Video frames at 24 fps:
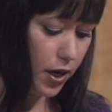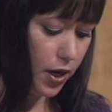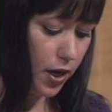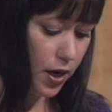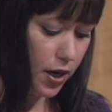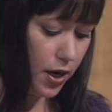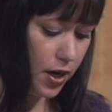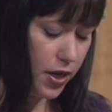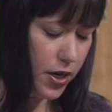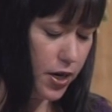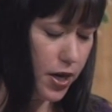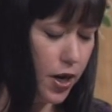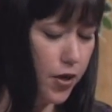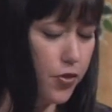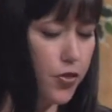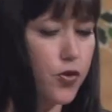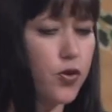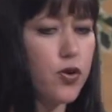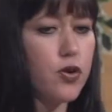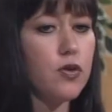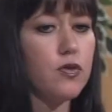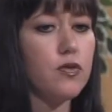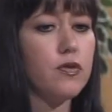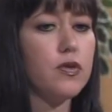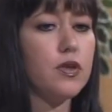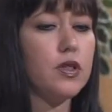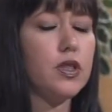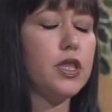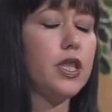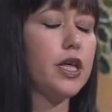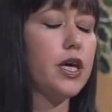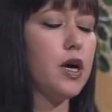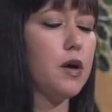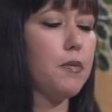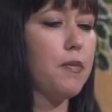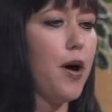another
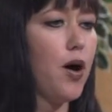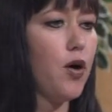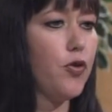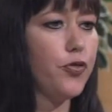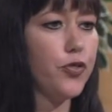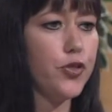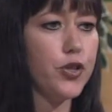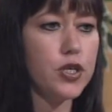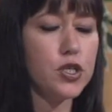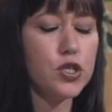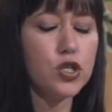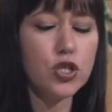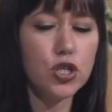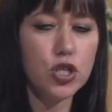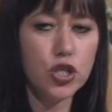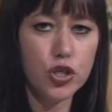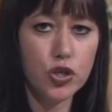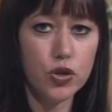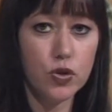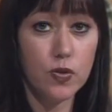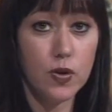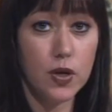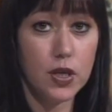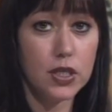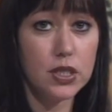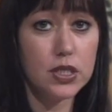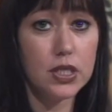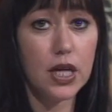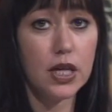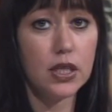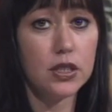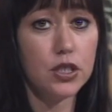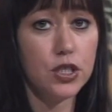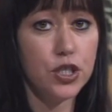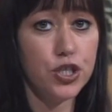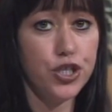thing about this too is
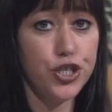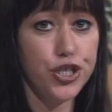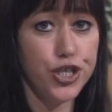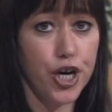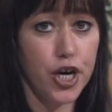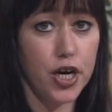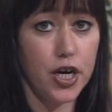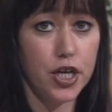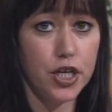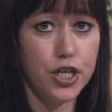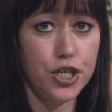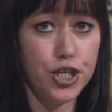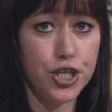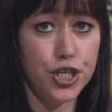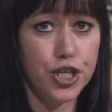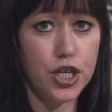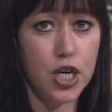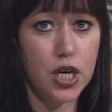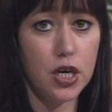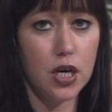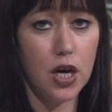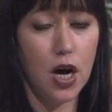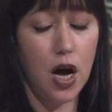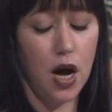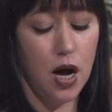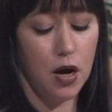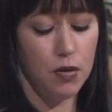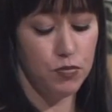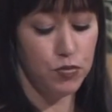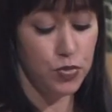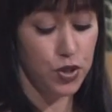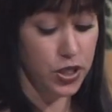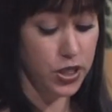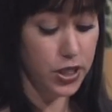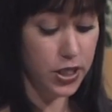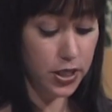that the judge
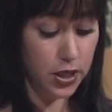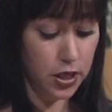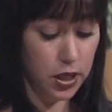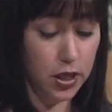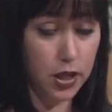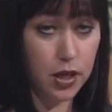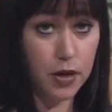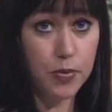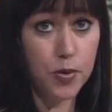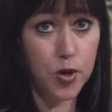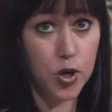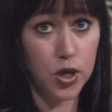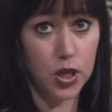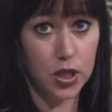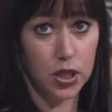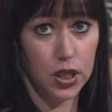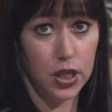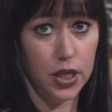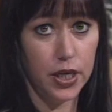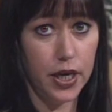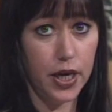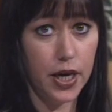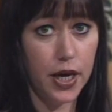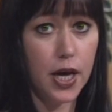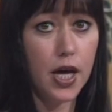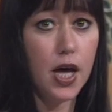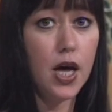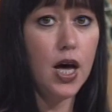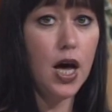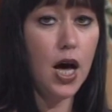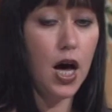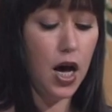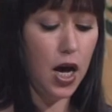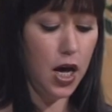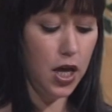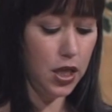deliberately
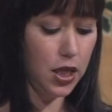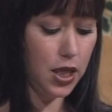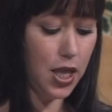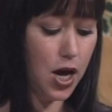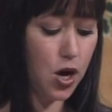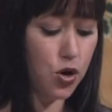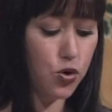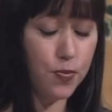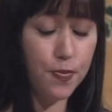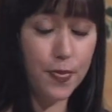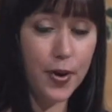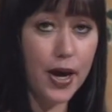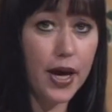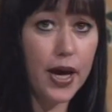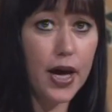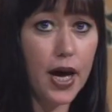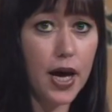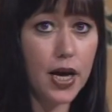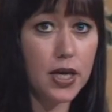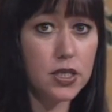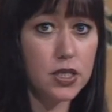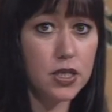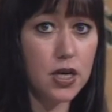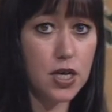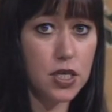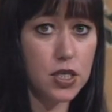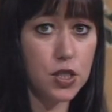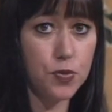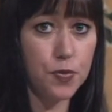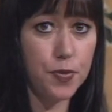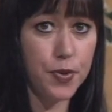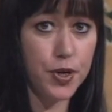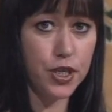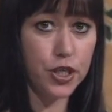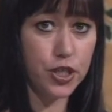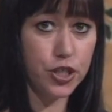allowed my
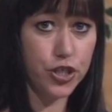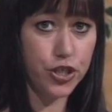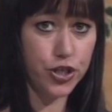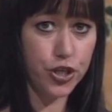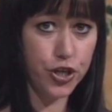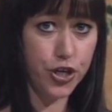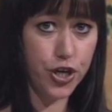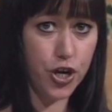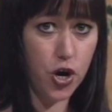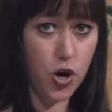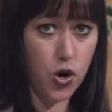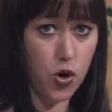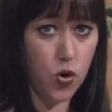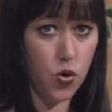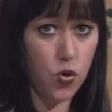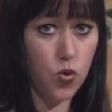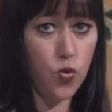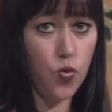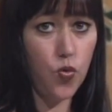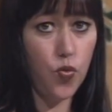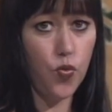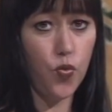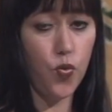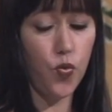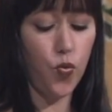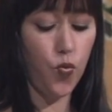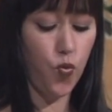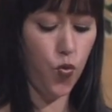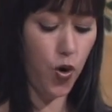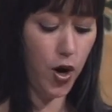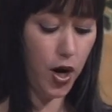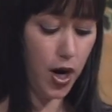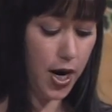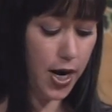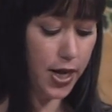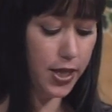ex-husband to know
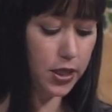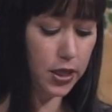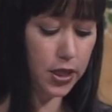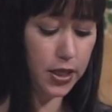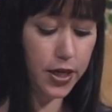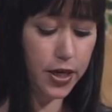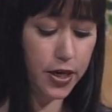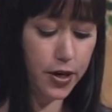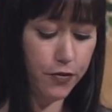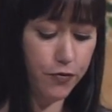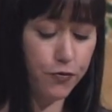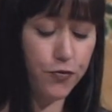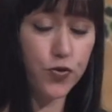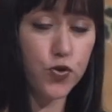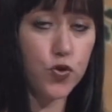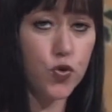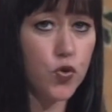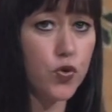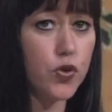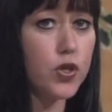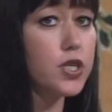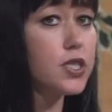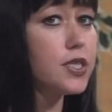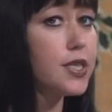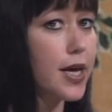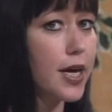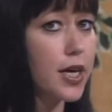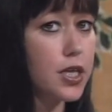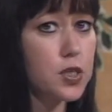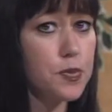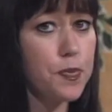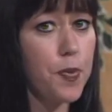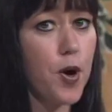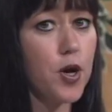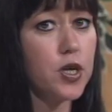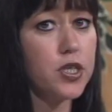where I live through this ex
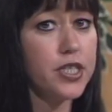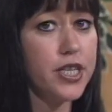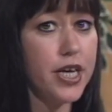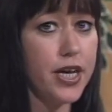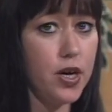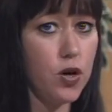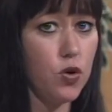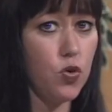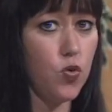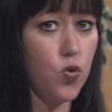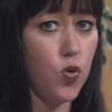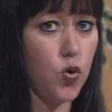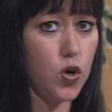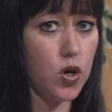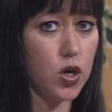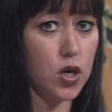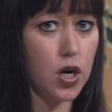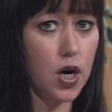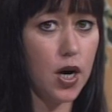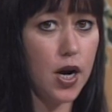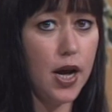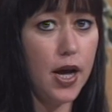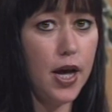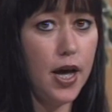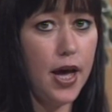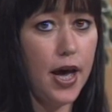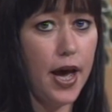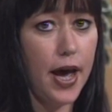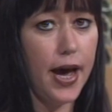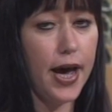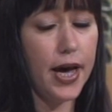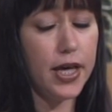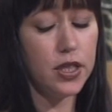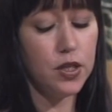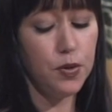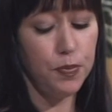parte order,
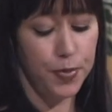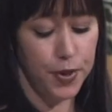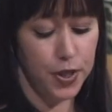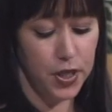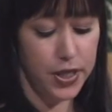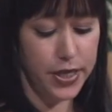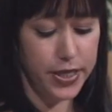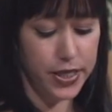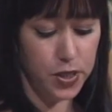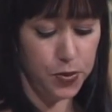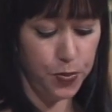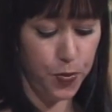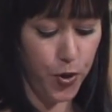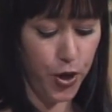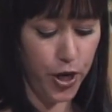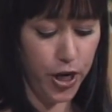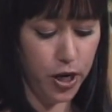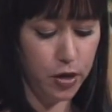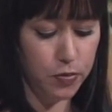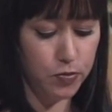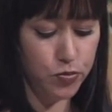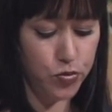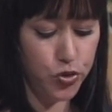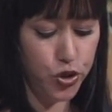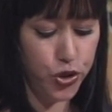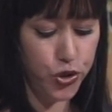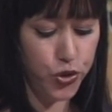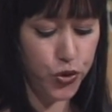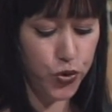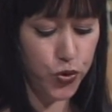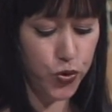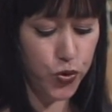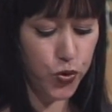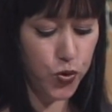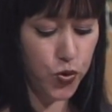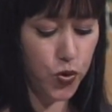had the police bring him
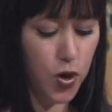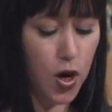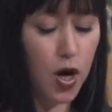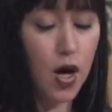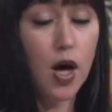to